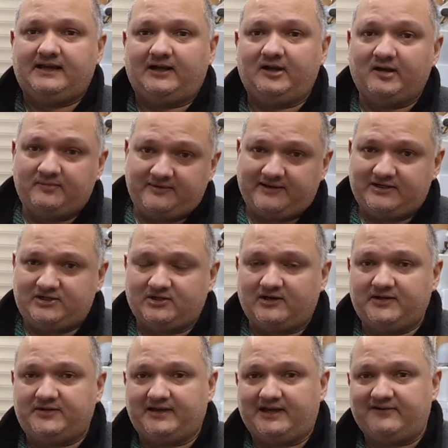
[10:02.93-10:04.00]
I hope you
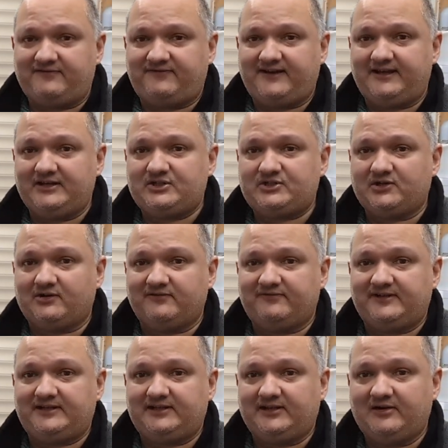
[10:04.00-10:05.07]
enjoyed that fairly short
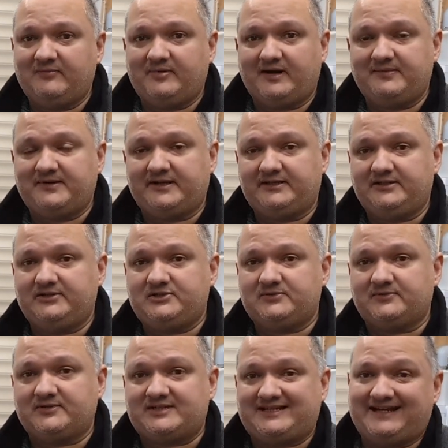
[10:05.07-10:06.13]
video by my
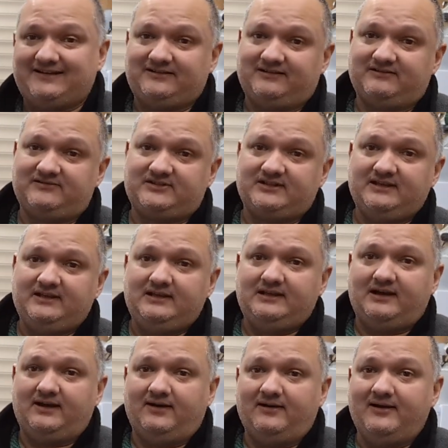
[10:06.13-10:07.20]
usual standards.
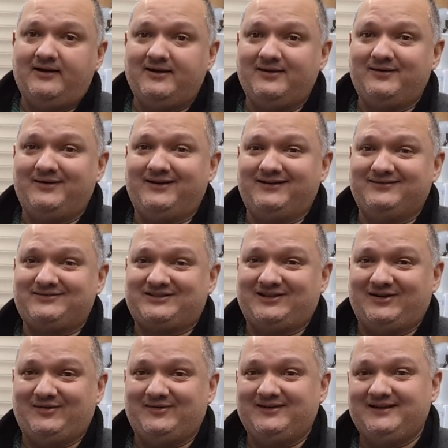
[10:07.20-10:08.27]
Uh,
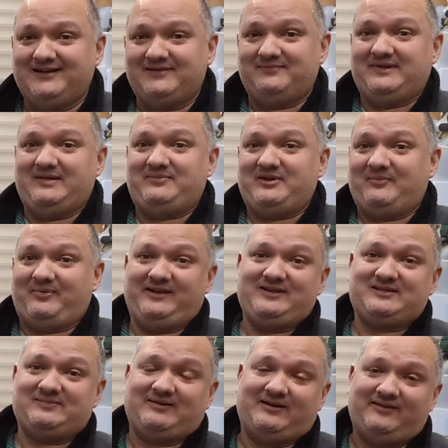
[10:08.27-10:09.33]
so maybe you're
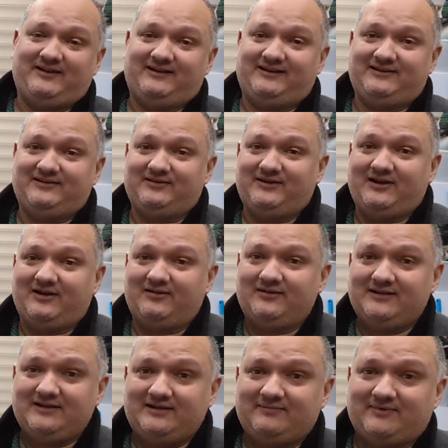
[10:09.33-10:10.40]
pleased about that, I don't know.
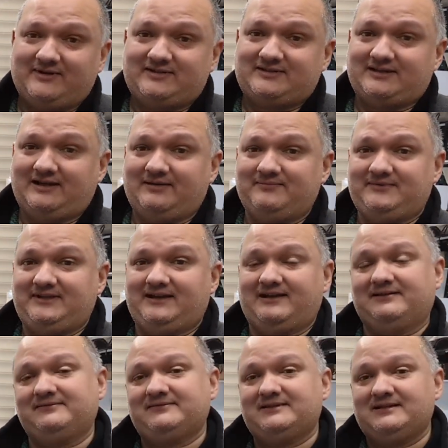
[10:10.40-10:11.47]
But yeah,
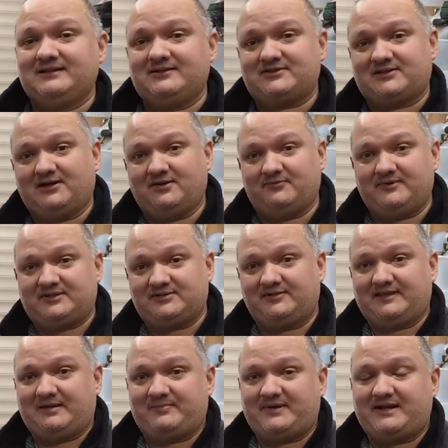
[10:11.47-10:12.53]
so we took
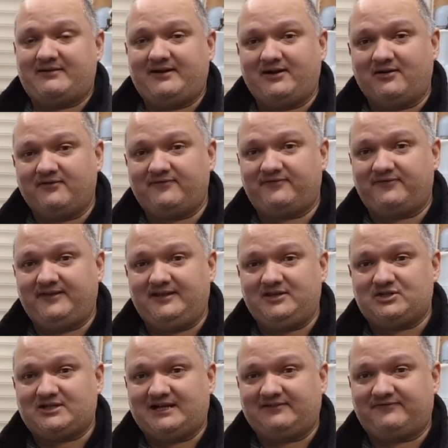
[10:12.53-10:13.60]
that bearing off the
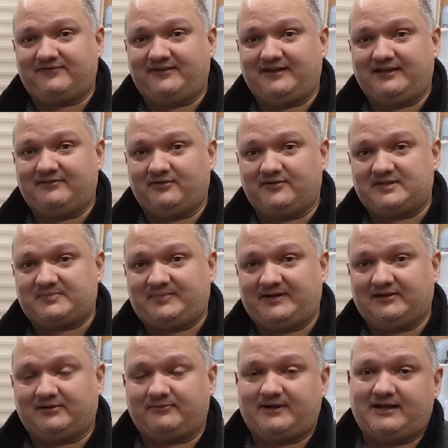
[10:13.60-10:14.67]
shaft there, or the
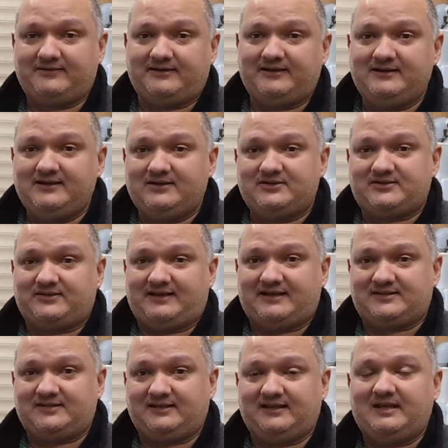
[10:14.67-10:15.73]
spindle rather, so
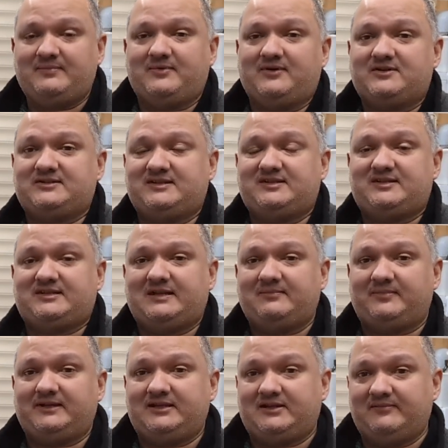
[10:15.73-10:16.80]
that's the gearbox
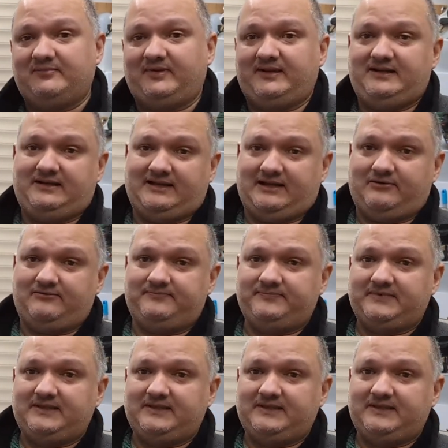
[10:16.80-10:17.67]
disassembly complete now.